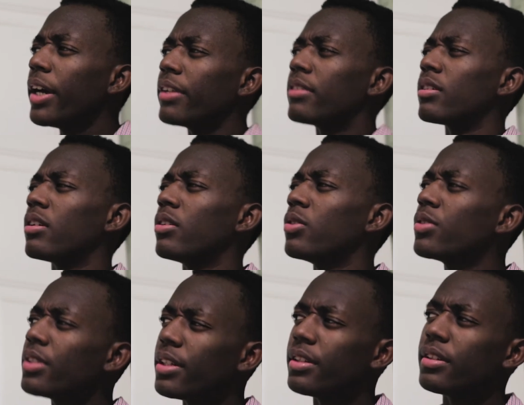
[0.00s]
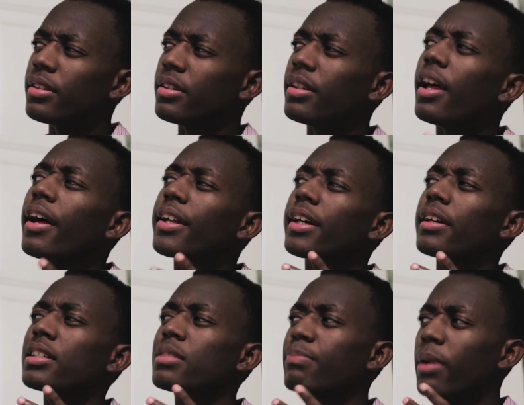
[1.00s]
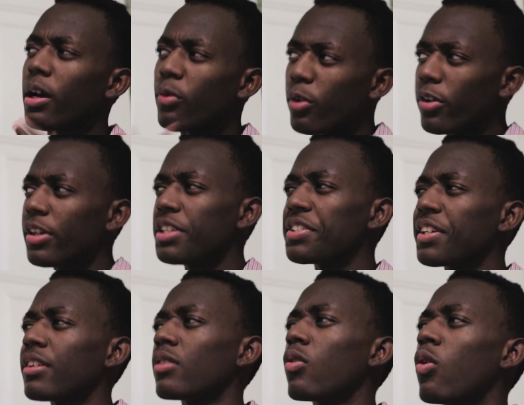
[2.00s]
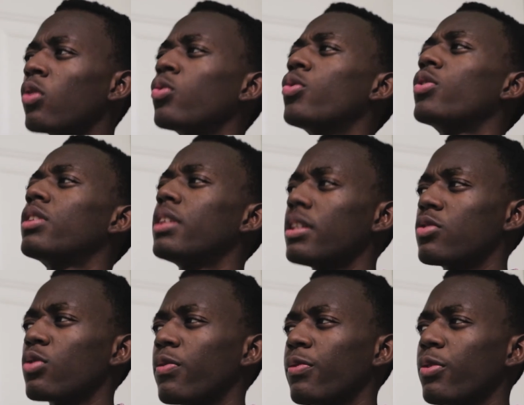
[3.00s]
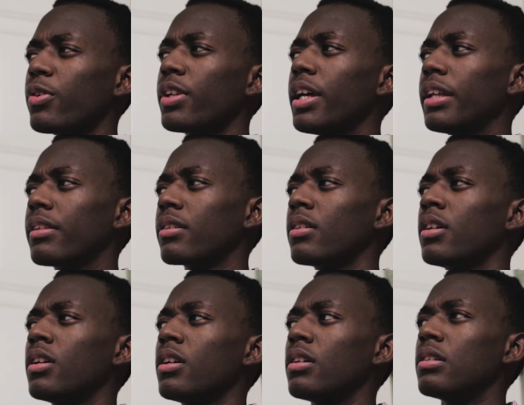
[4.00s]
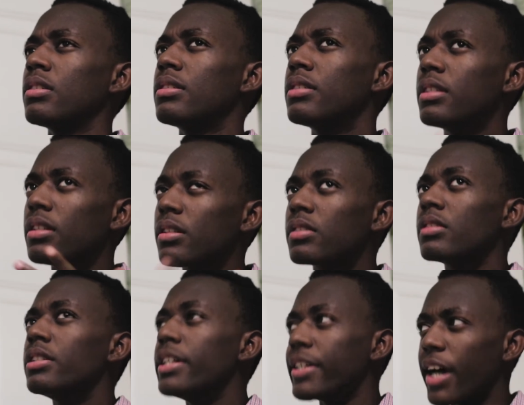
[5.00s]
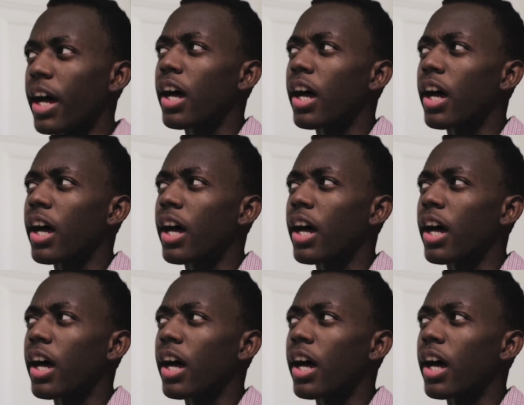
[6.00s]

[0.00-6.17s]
Wait, you said that spyware is an unwanted software that steals